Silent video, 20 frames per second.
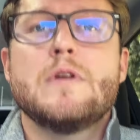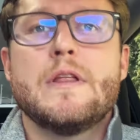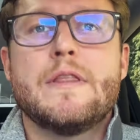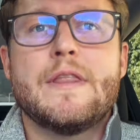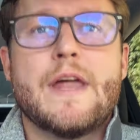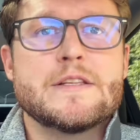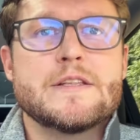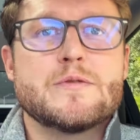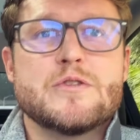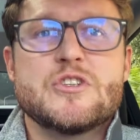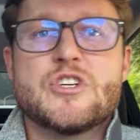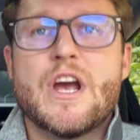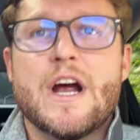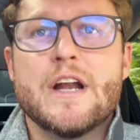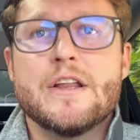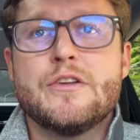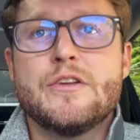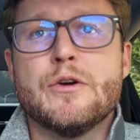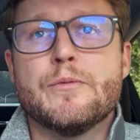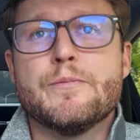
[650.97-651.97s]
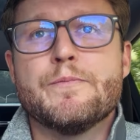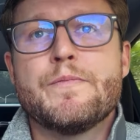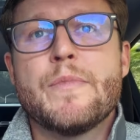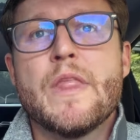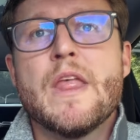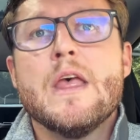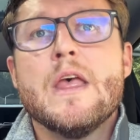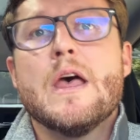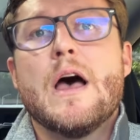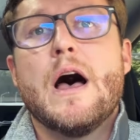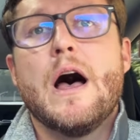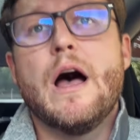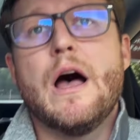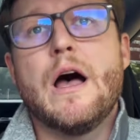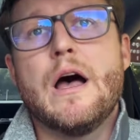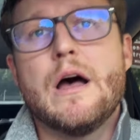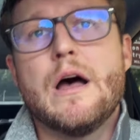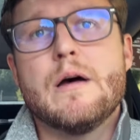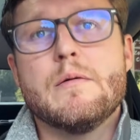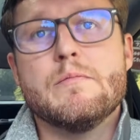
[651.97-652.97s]
that's what you got to do.
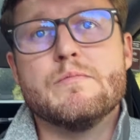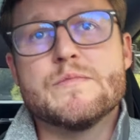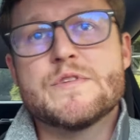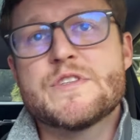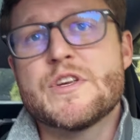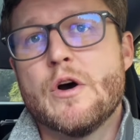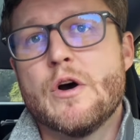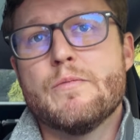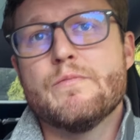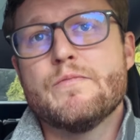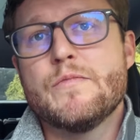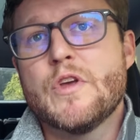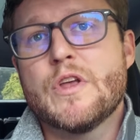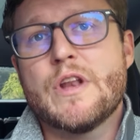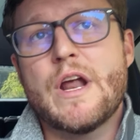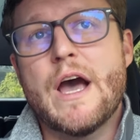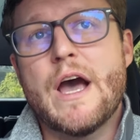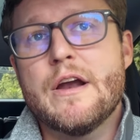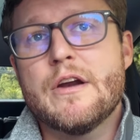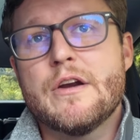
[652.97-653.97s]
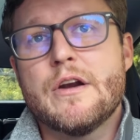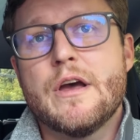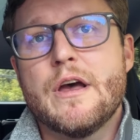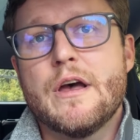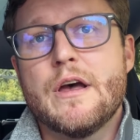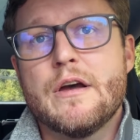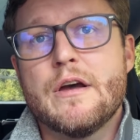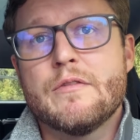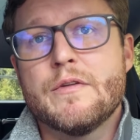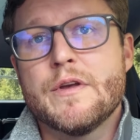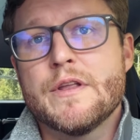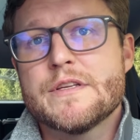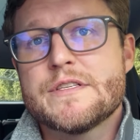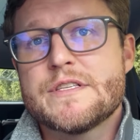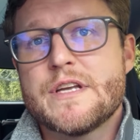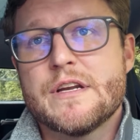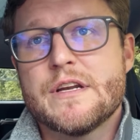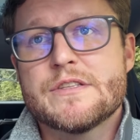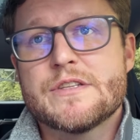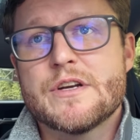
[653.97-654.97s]
So you can hire a real
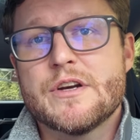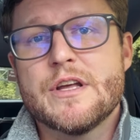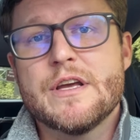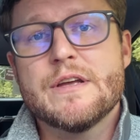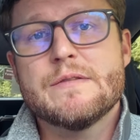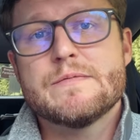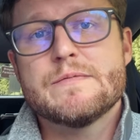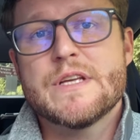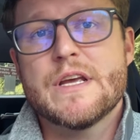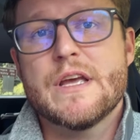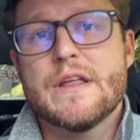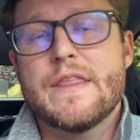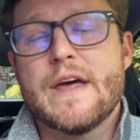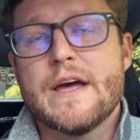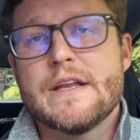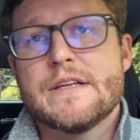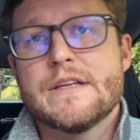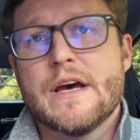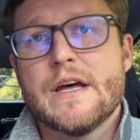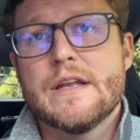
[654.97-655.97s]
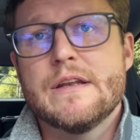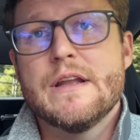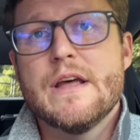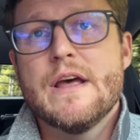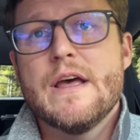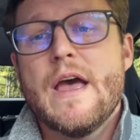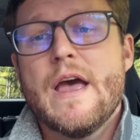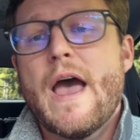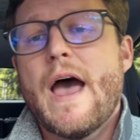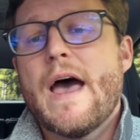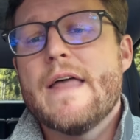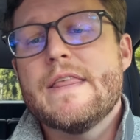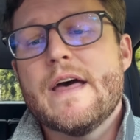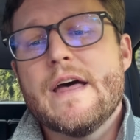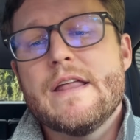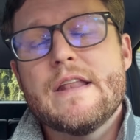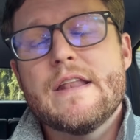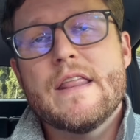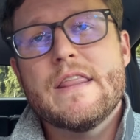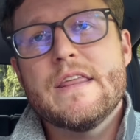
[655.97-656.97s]
estate attorney to get that done. And
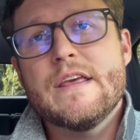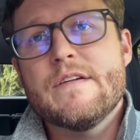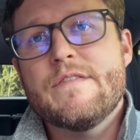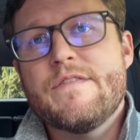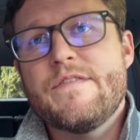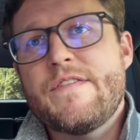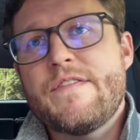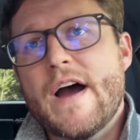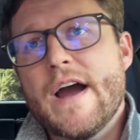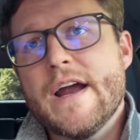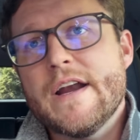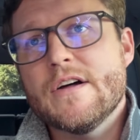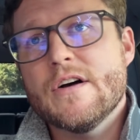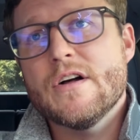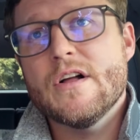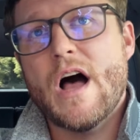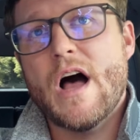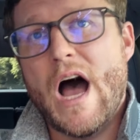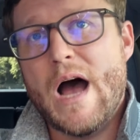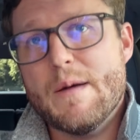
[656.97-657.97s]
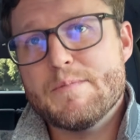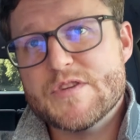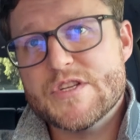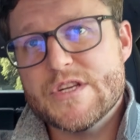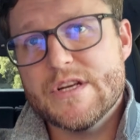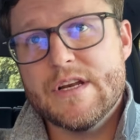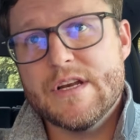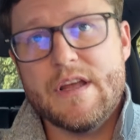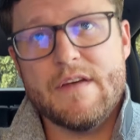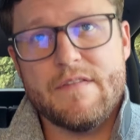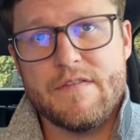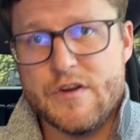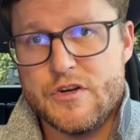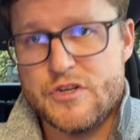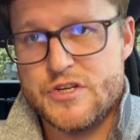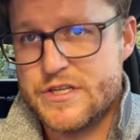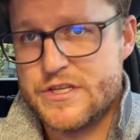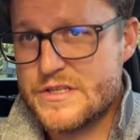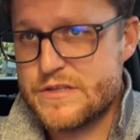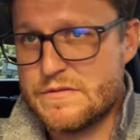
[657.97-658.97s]
then the final option, if you
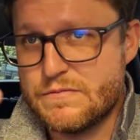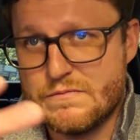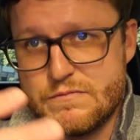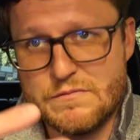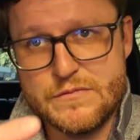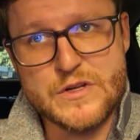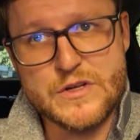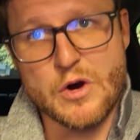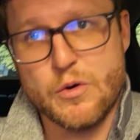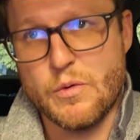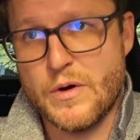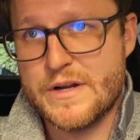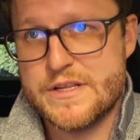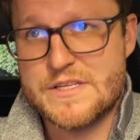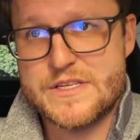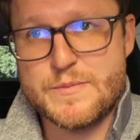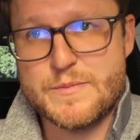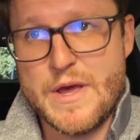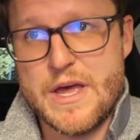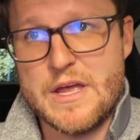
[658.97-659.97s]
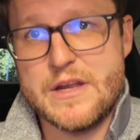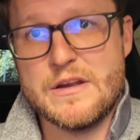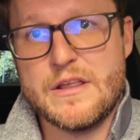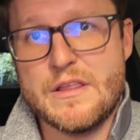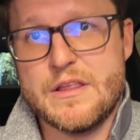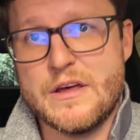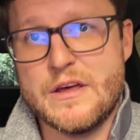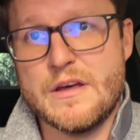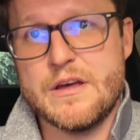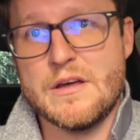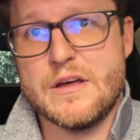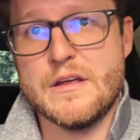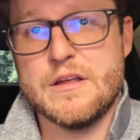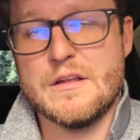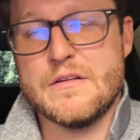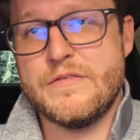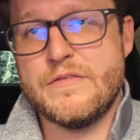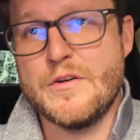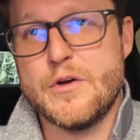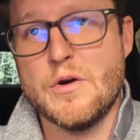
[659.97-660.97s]
just don't want to spend
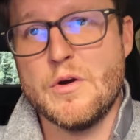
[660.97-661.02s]
the few